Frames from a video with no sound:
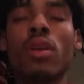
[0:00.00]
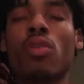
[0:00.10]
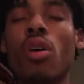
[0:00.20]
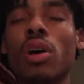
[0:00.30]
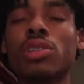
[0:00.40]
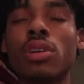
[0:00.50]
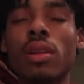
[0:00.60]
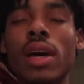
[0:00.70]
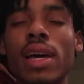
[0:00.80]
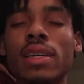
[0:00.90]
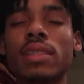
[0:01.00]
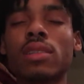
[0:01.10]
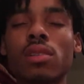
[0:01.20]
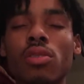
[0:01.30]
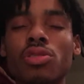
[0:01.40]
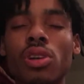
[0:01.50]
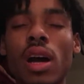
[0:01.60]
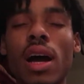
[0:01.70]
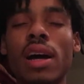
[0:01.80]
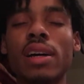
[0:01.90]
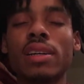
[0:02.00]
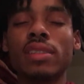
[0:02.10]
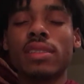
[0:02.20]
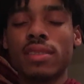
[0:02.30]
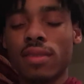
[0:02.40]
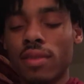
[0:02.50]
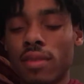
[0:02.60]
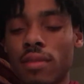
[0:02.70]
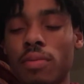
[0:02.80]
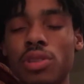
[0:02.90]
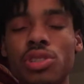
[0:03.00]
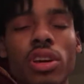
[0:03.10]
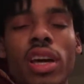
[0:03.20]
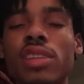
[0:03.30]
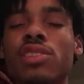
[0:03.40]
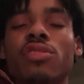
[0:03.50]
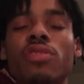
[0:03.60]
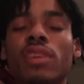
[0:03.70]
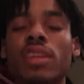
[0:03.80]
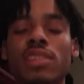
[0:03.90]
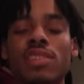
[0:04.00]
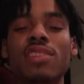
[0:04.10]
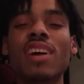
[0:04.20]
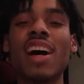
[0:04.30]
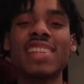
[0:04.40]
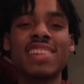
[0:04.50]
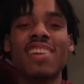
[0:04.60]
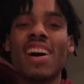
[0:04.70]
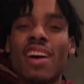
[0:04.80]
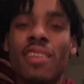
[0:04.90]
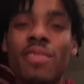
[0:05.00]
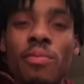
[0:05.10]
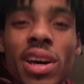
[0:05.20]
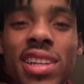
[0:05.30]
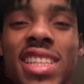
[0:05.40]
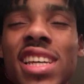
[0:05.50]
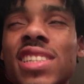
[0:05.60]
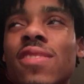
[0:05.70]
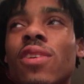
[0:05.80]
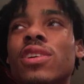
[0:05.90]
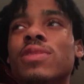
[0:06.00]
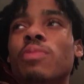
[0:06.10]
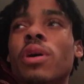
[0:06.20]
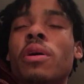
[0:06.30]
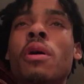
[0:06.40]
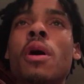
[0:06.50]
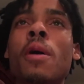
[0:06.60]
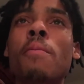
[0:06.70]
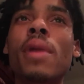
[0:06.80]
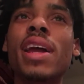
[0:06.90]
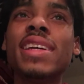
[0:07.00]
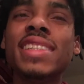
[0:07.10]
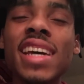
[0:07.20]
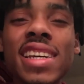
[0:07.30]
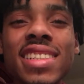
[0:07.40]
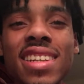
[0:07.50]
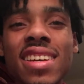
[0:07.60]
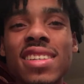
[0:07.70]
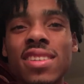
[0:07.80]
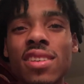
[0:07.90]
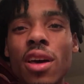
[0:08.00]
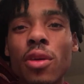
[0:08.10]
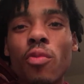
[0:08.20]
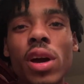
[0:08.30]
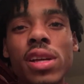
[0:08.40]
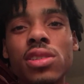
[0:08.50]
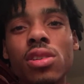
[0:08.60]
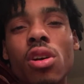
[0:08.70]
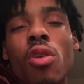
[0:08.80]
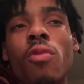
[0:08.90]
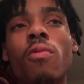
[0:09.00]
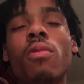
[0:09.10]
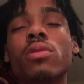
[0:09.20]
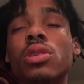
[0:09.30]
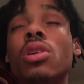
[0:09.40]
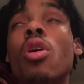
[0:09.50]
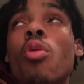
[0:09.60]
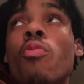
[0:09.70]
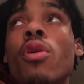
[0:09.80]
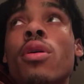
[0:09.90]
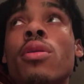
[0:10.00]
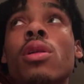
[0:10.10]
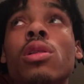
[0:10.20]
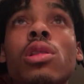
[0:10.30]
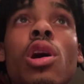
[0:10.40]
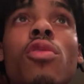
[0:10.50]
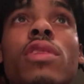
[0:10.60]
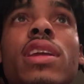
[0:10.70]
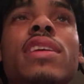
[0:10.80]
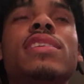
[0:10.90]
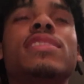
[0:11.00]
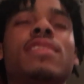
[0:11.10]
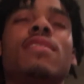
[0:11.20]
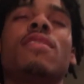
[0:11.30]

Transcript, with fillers: cross your legs close your eyes put your hands on your knees you guys know how meditation works but meditation is another way to cope to cope with loneliness